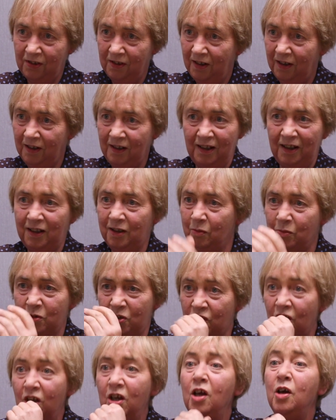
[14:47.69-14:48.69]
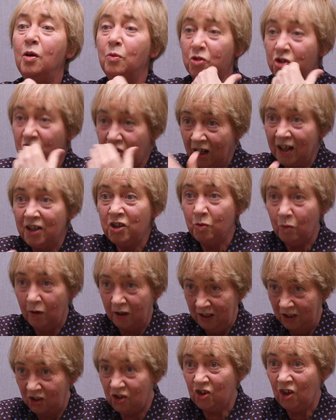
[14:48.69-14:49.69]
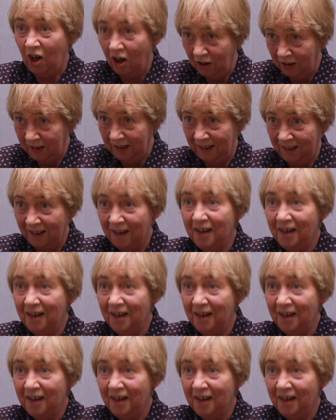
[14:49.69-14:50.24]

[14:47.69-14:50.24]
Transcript: It was genuinely shocking.